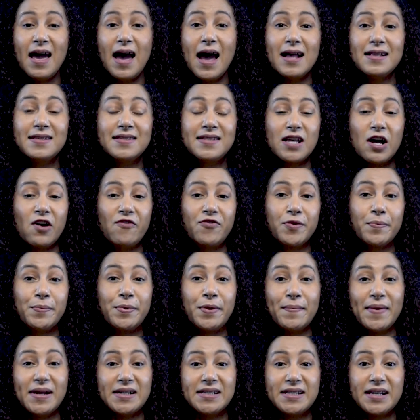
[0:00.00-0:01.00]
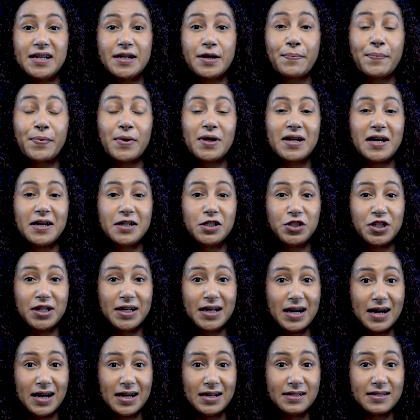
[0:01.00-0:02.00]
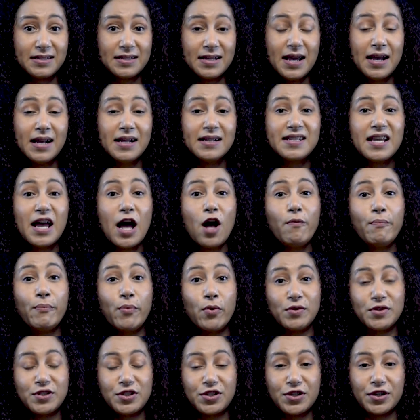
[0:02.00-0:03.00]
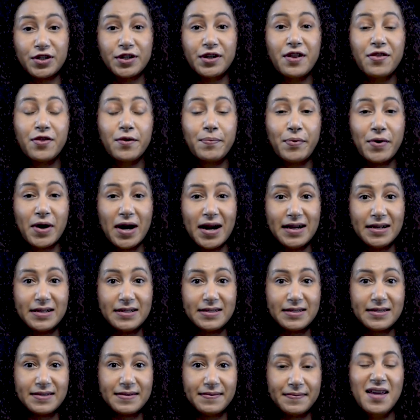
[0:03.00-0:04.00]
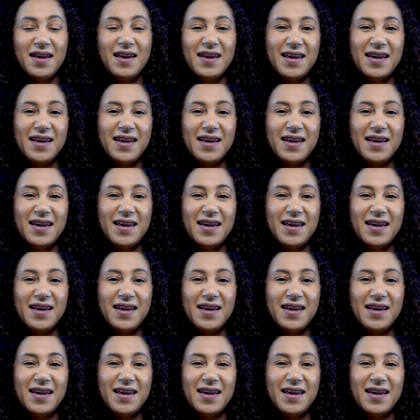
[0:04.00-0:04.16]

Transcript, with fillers: and self-implemented production cuts to help bolster the price.